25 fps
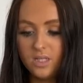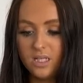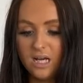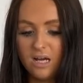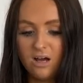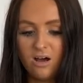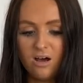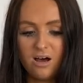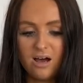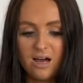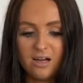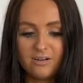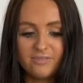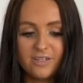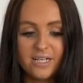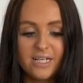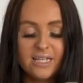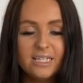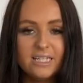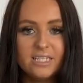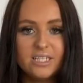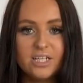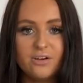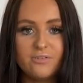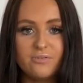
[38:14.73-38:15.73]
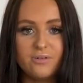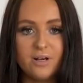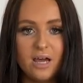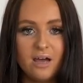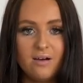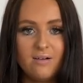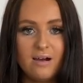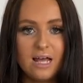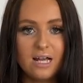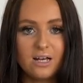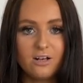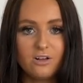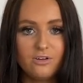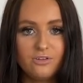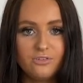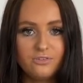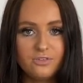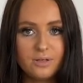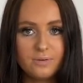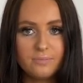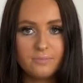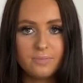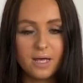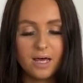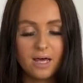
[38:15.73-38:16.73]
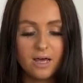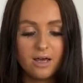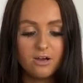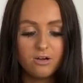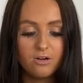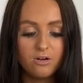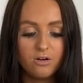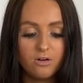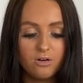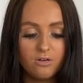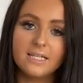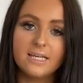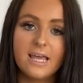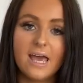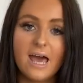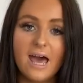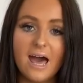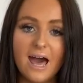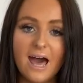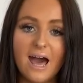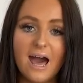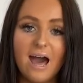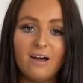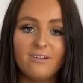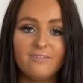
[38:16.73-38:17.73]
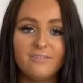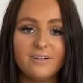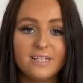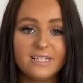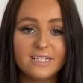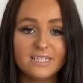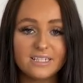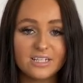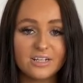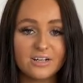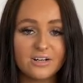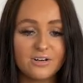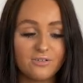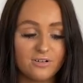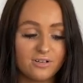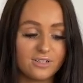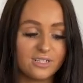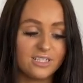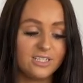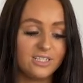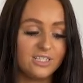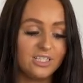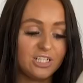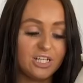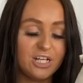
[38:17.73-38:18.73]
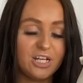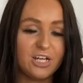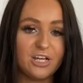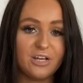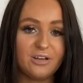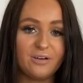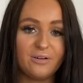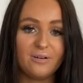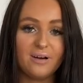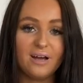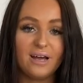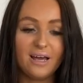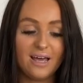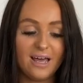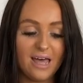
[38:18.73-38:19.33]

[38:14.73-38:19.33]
I really don't know. I love them both. Yeah, I really don't know what to do.